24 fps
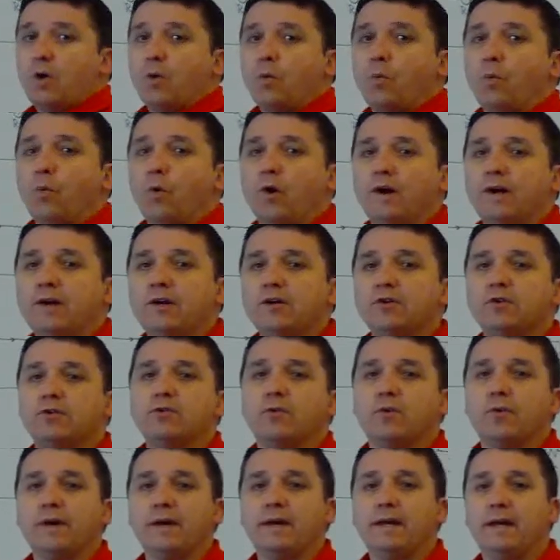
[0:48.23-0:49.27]
what you're
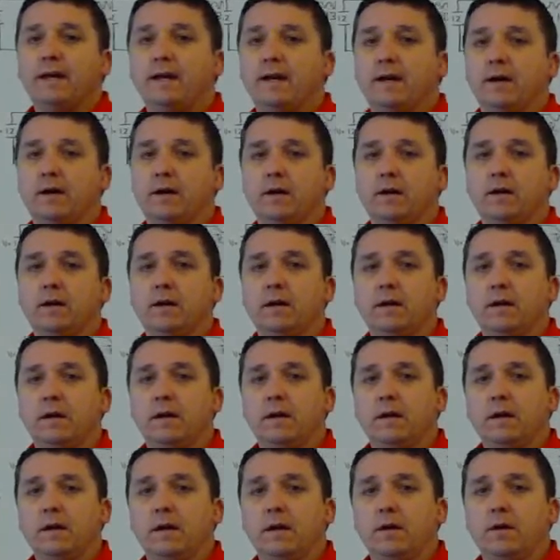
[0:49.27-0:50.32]
doing here
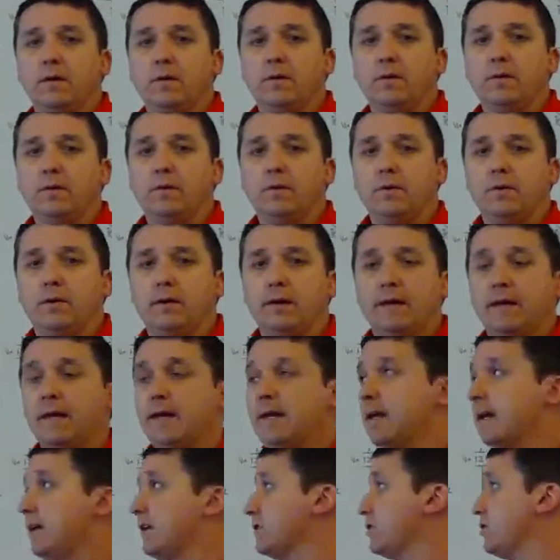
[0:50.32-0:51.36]

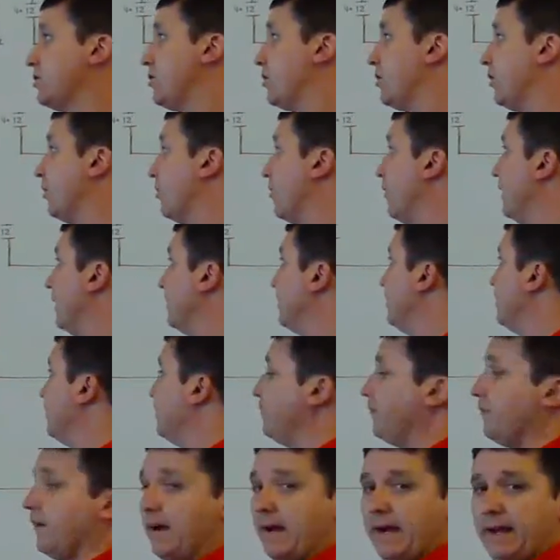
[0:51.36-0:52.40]
is you're going to
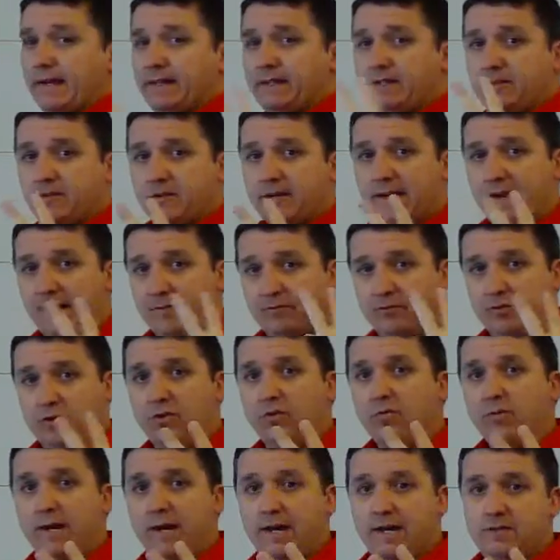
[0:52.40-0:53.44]
have
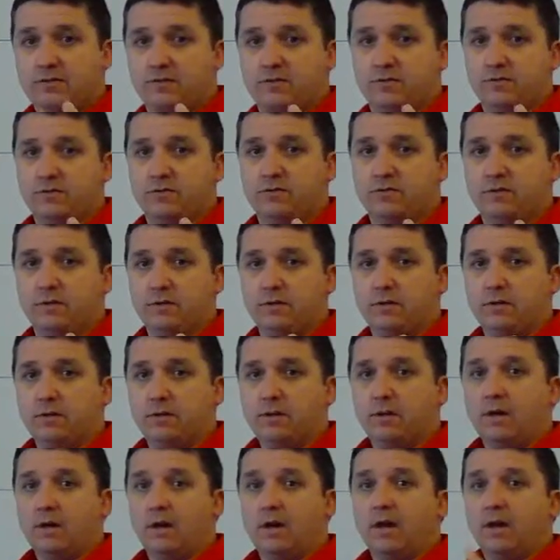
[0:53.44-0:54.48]
two answers.
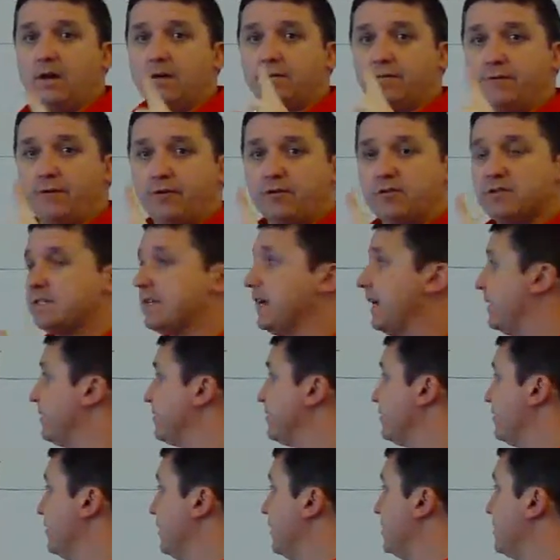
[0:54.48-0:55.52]
First
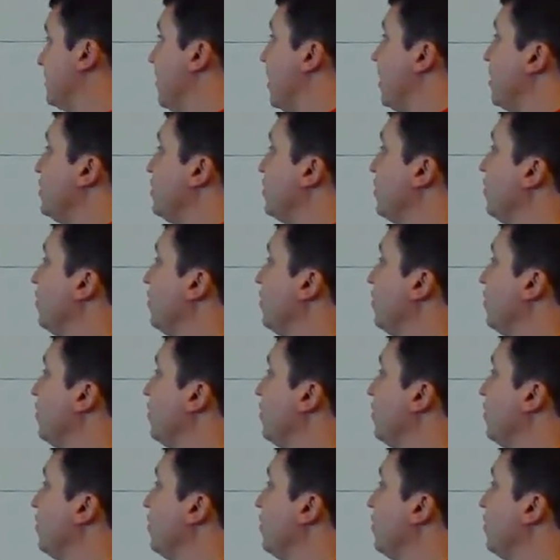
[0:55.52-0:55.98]
answer is you're